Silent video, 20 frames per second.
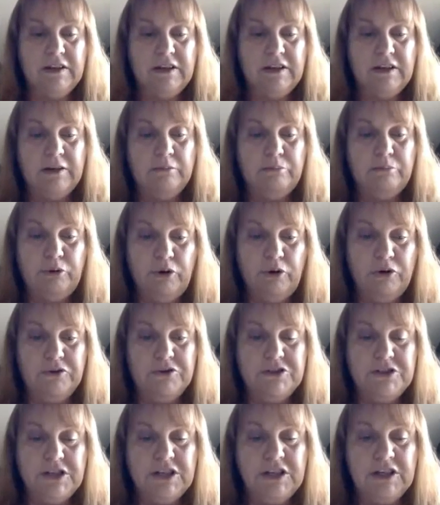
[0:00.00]

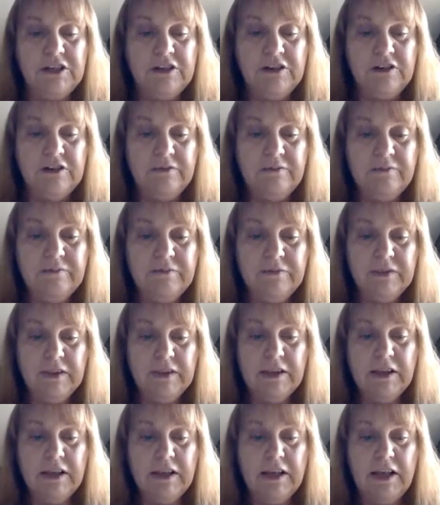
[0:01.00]
Protein
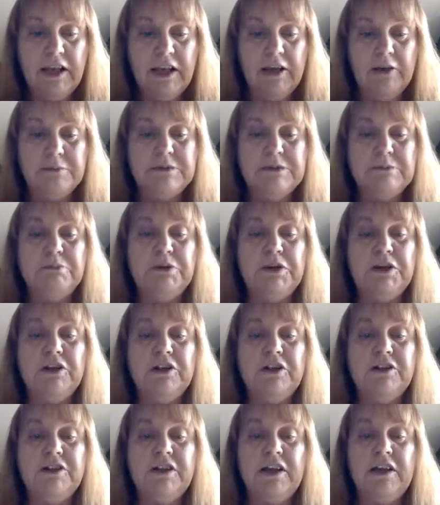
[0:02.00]
helps
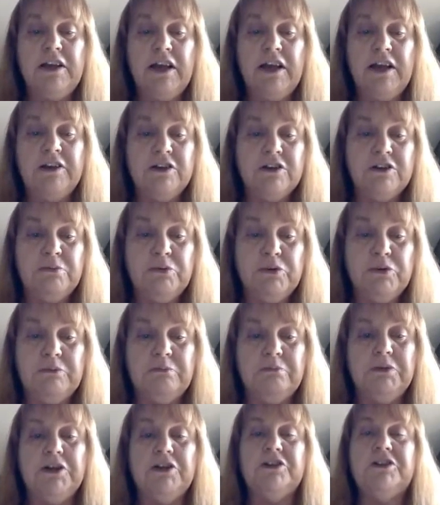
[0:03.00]
build, I could have
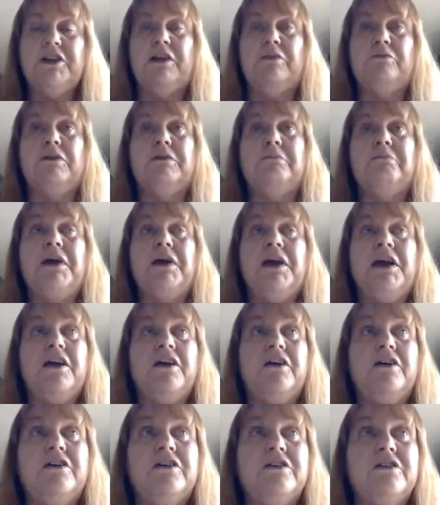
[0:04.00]
put build and
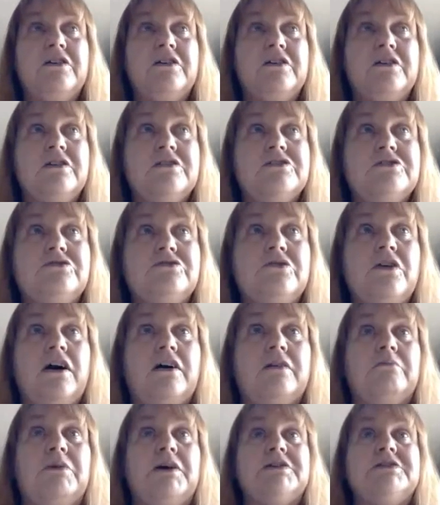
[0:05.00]
repair
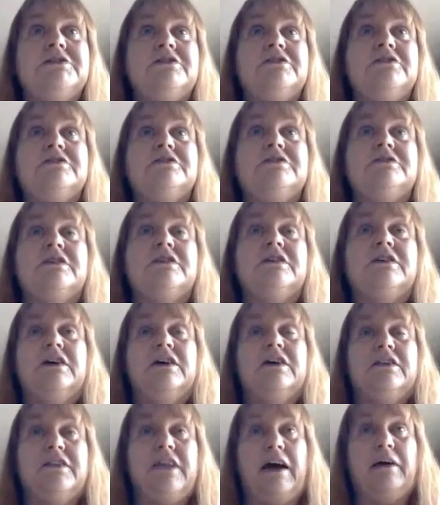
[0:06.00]
strong muscles.
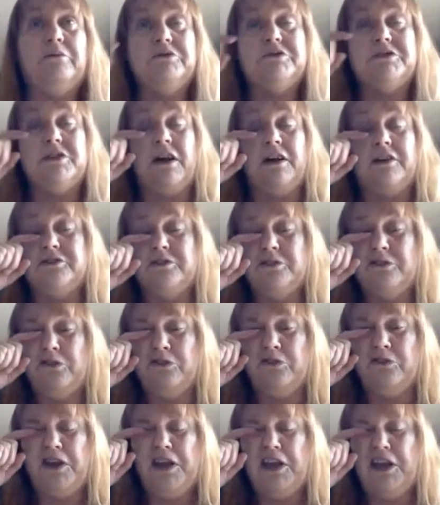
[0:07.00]
That was
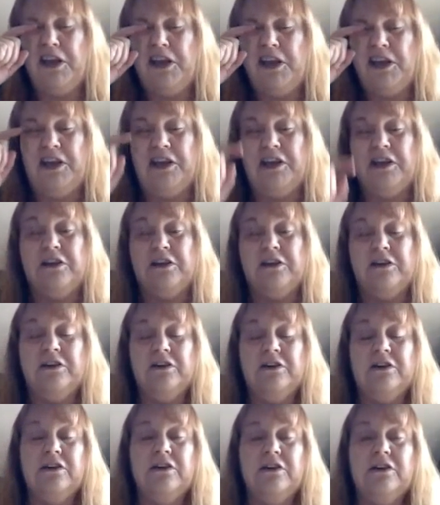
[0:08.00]
also a
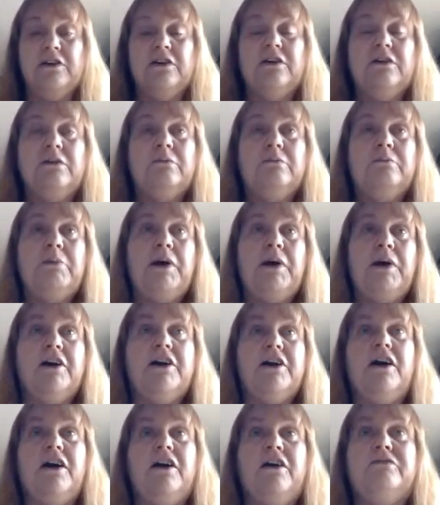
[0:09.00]
part
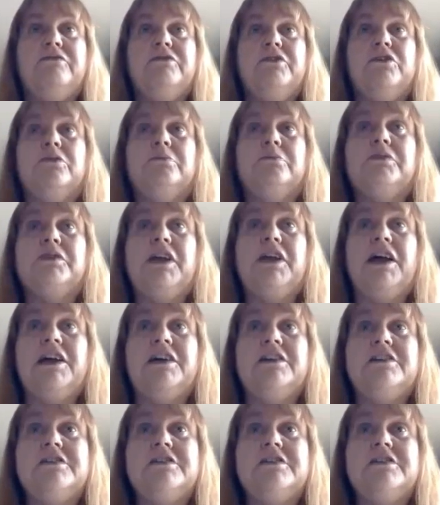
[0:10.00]
of your plate.